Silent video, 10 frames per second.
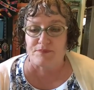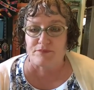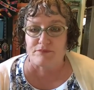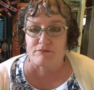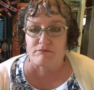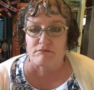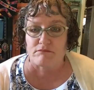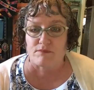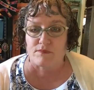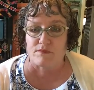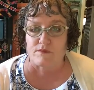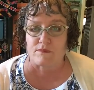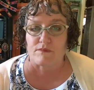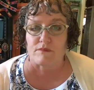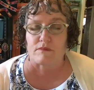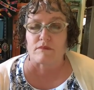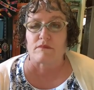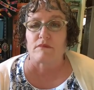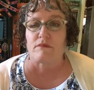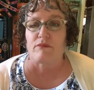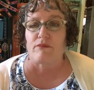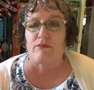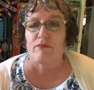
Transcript: [no speech]